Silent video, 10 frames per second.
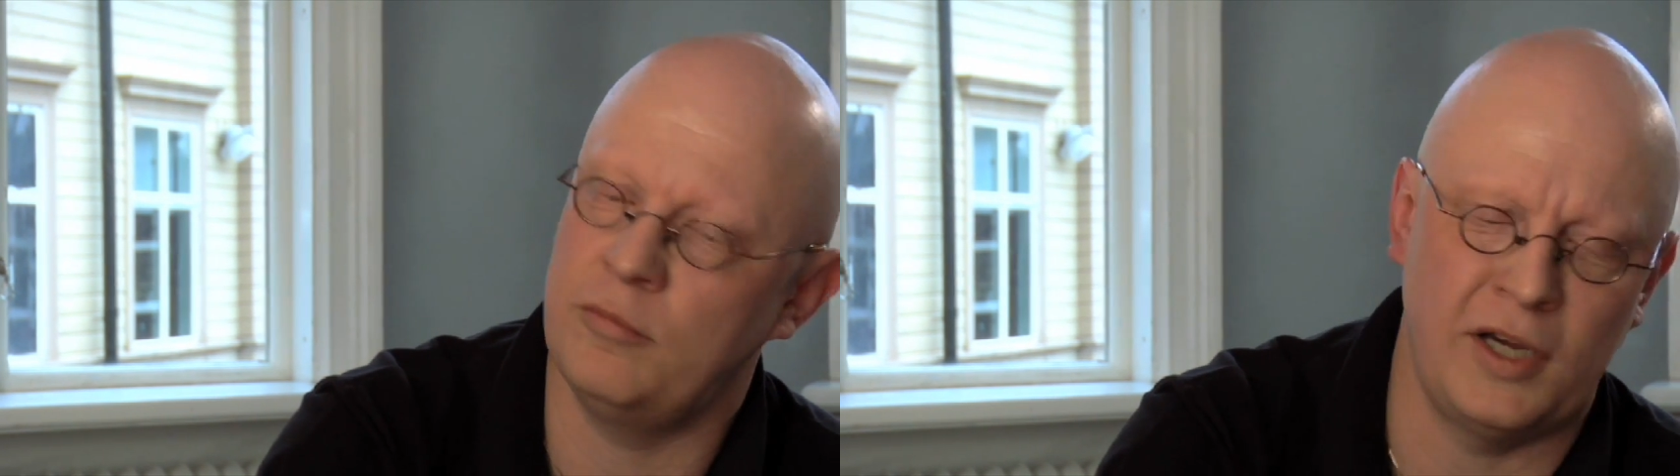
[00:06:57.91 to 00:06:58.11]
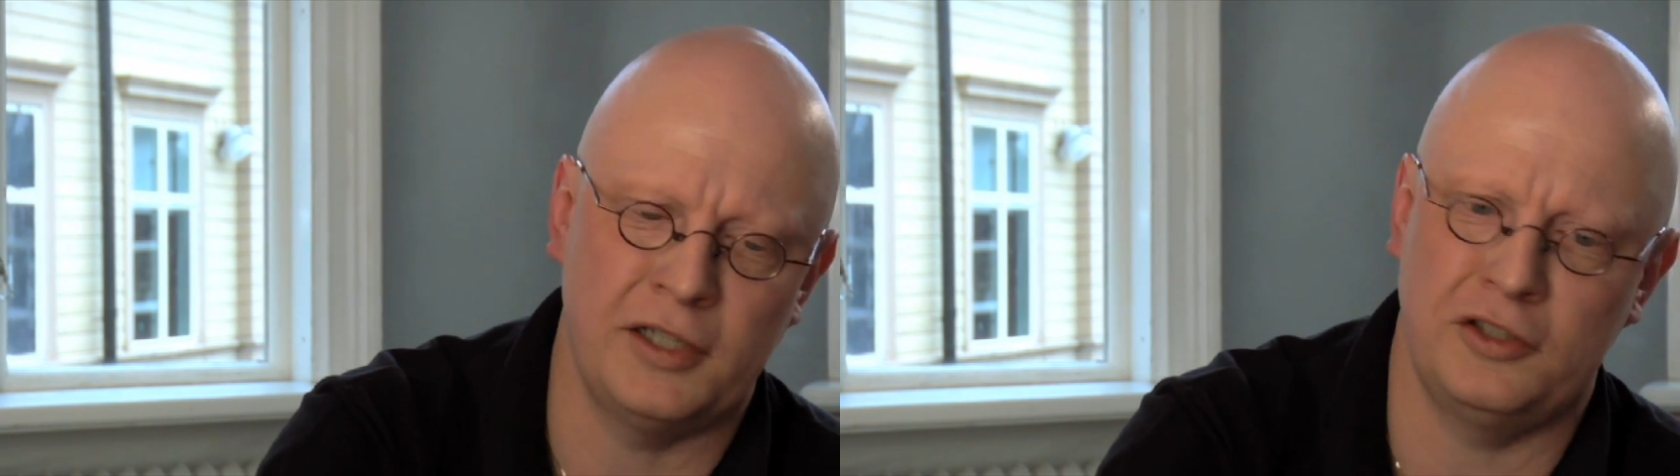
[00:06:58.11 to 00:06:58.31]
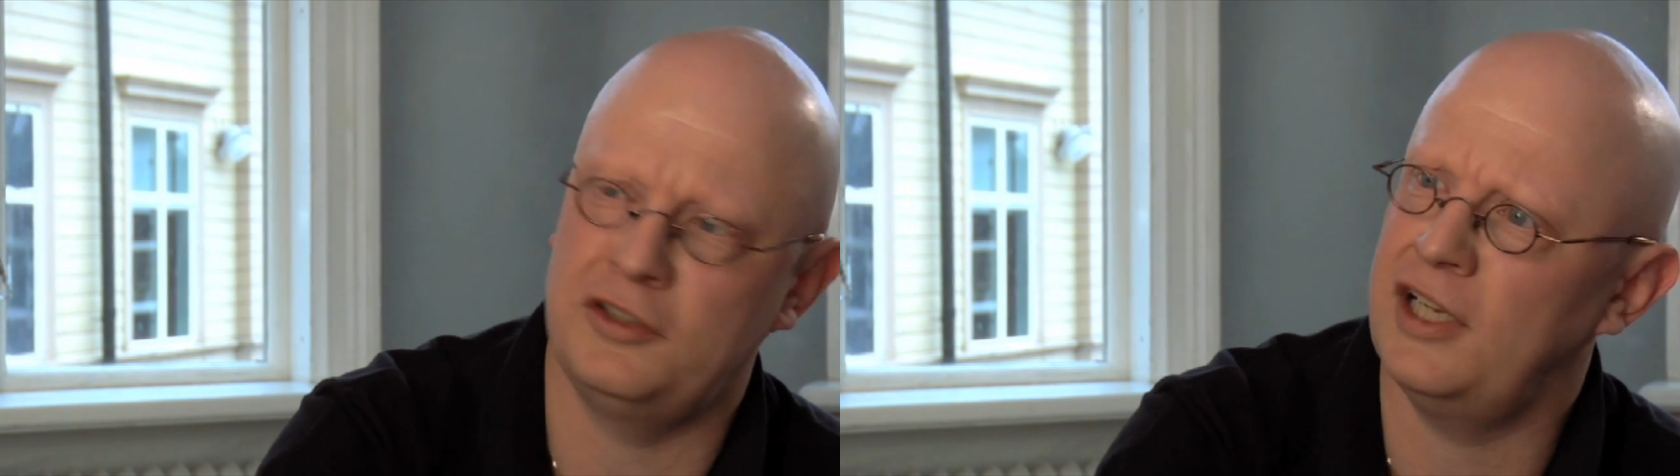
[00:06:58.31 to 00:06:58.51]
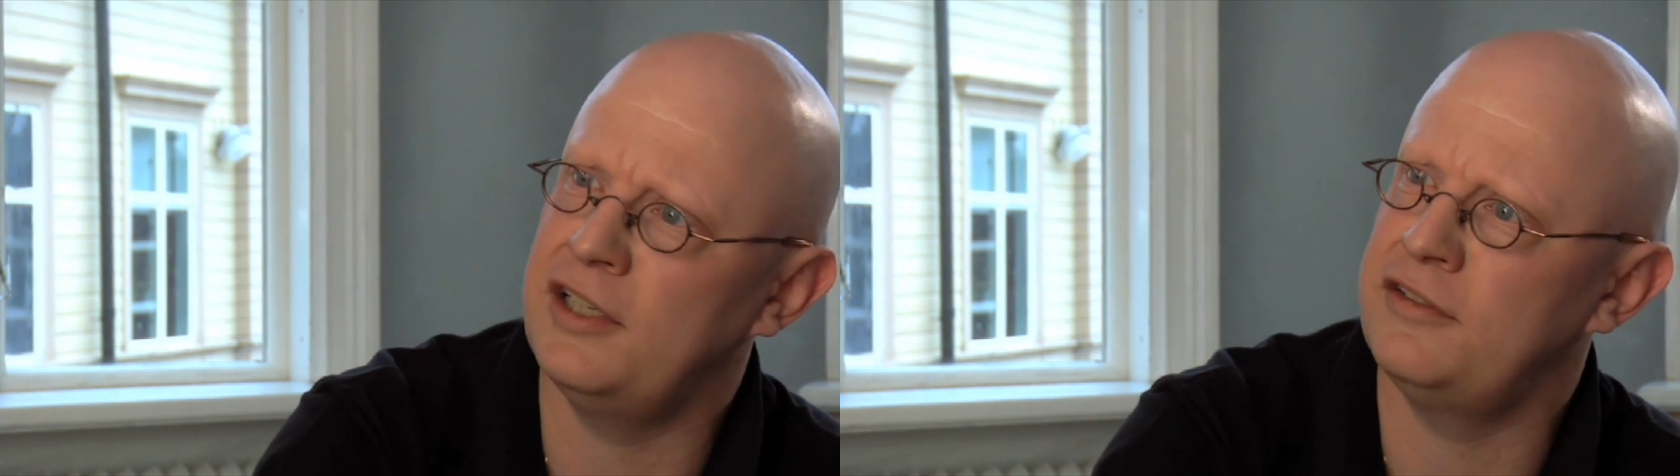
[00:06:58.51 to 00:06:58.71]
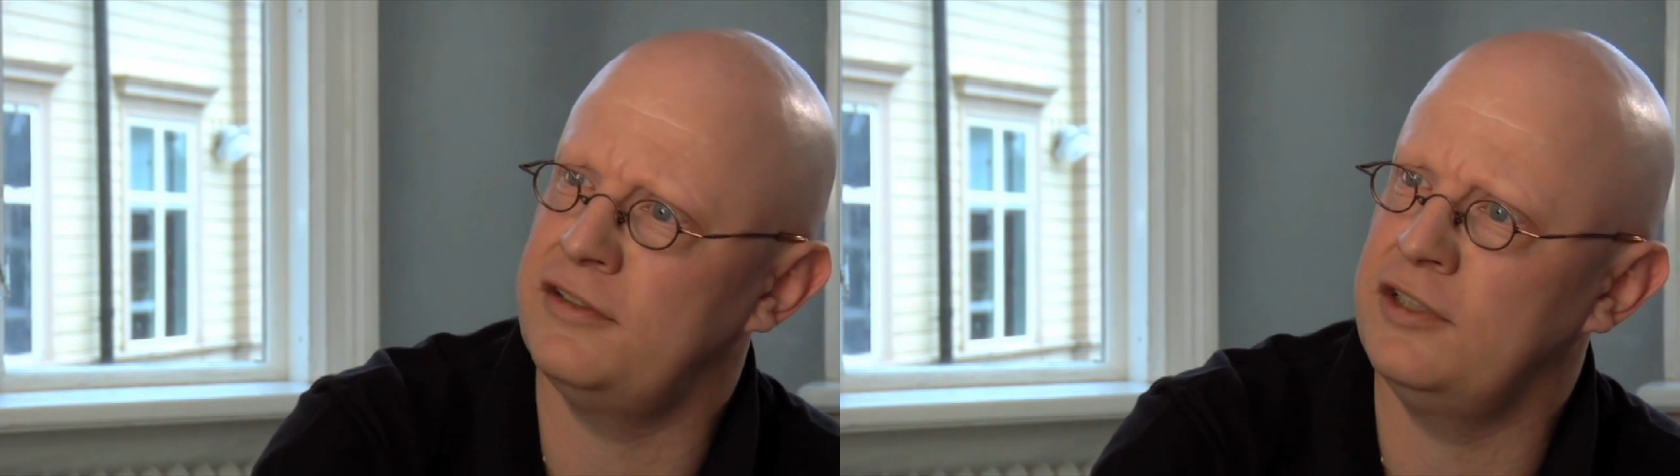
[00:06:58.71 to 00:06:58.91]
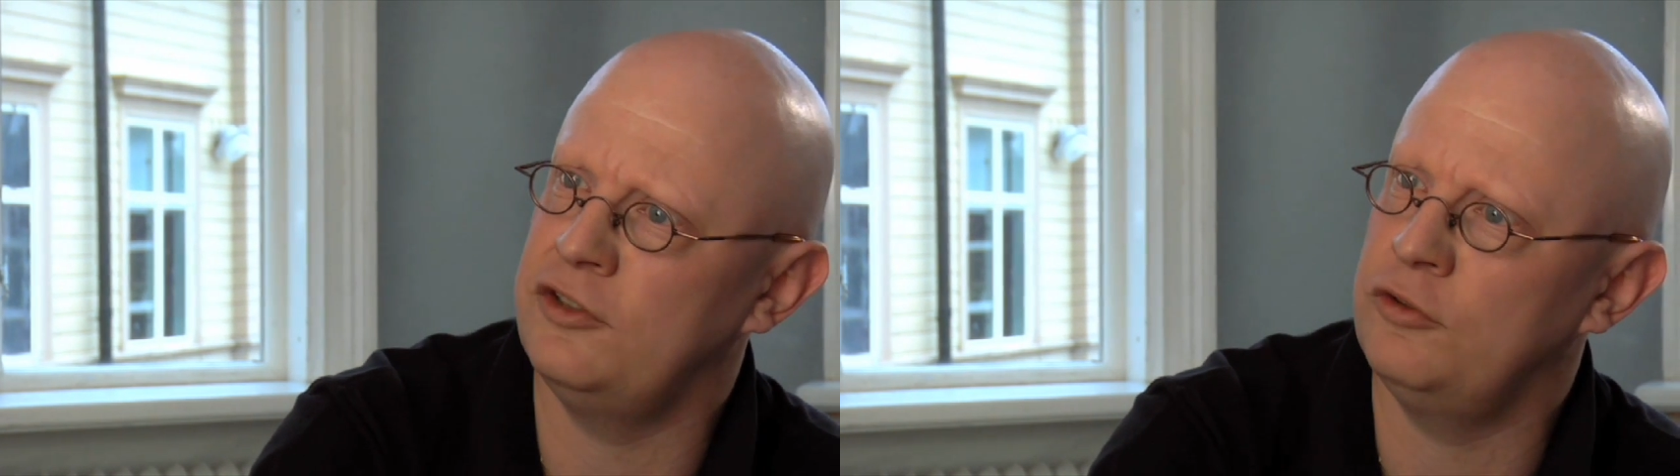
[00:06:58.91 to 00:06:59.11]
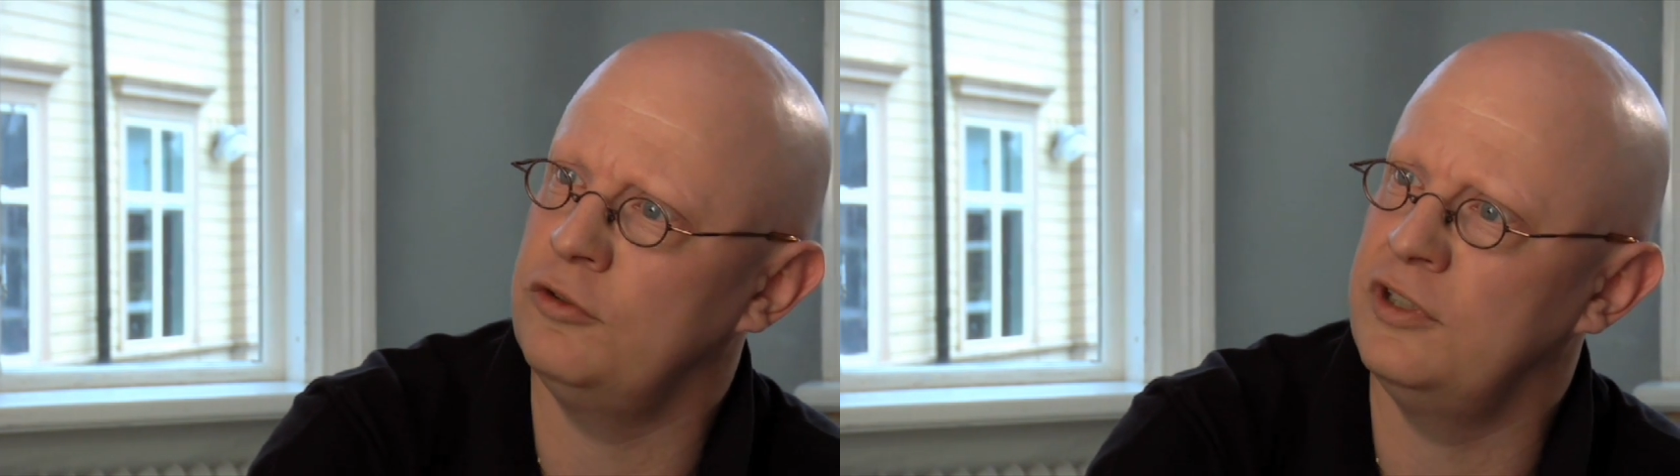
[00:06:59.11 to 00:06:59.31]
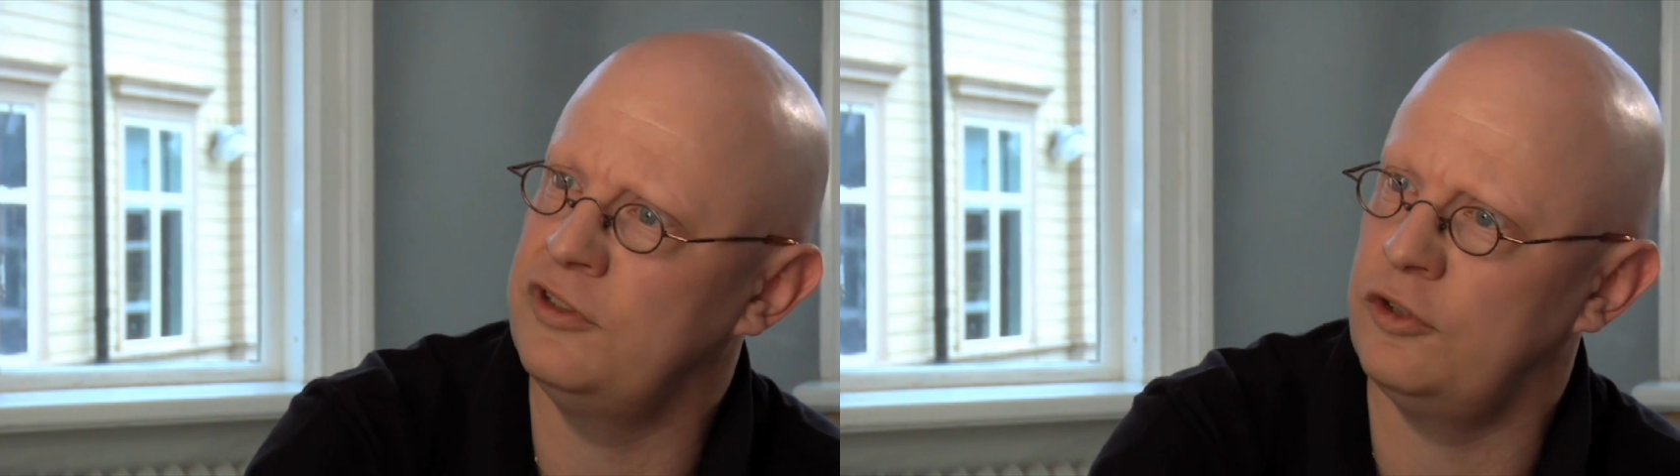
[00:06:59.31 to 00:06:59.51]
much as it
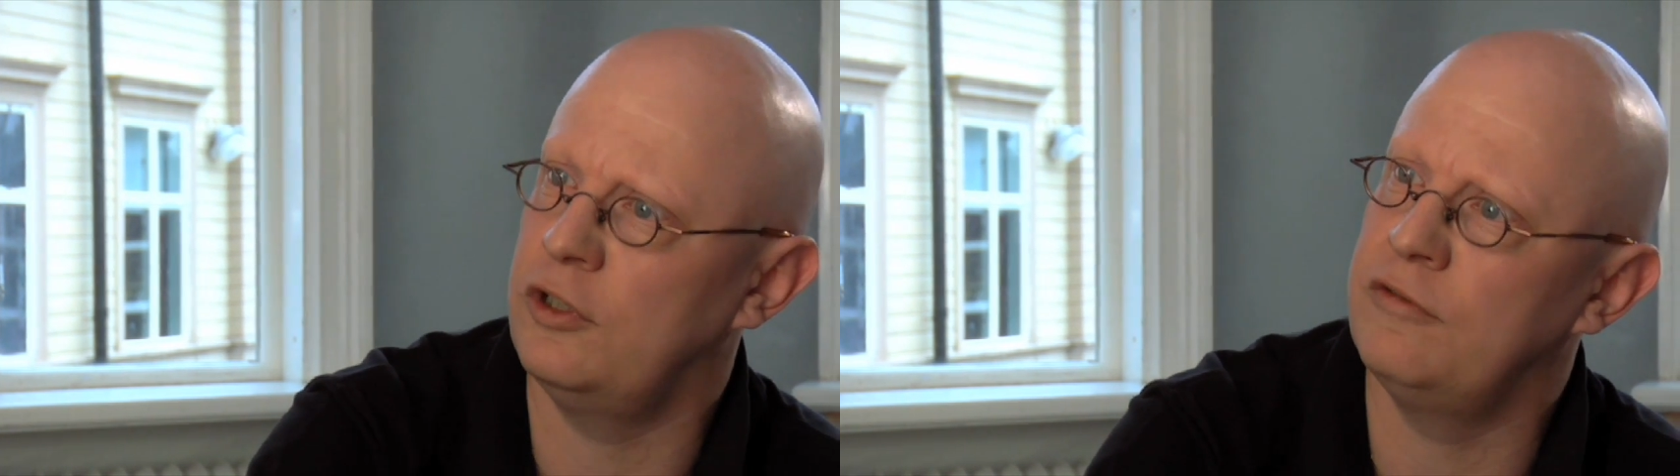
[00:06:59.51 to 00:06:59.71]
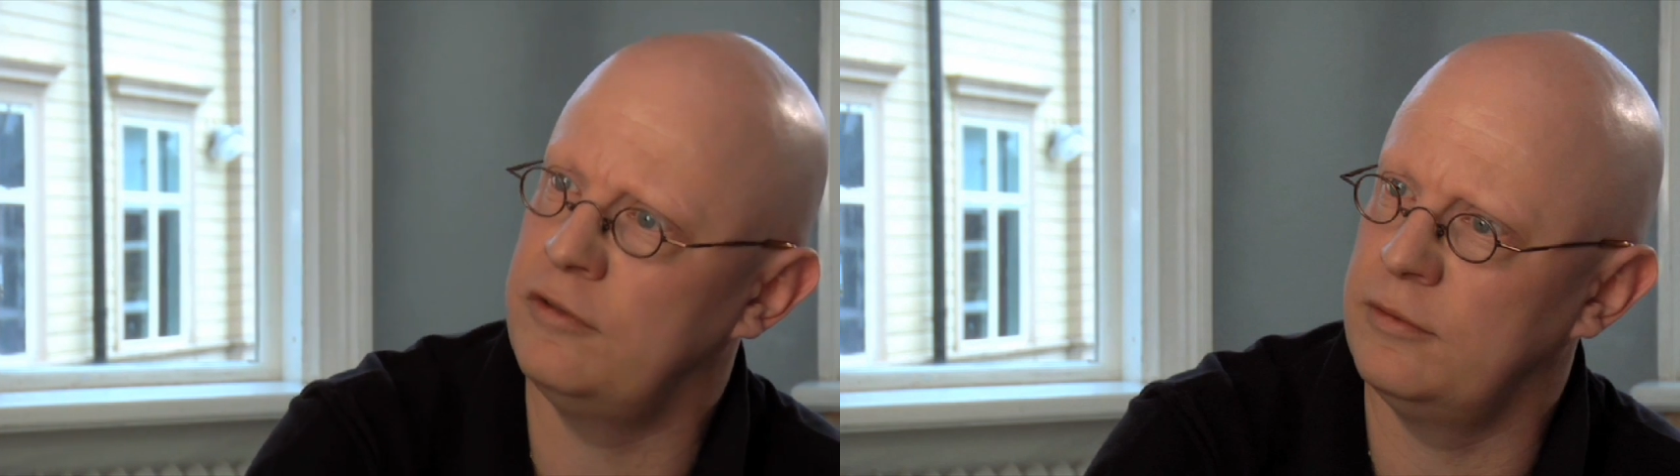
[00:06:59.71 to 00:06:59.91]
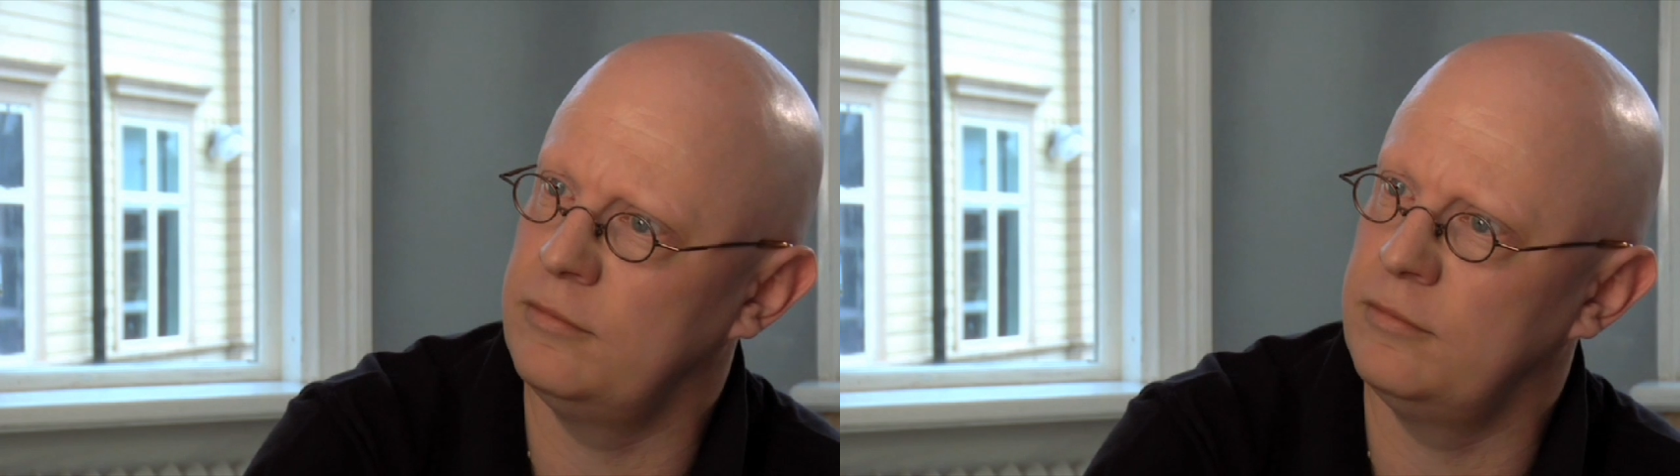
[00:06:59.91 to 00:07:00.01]
should deserve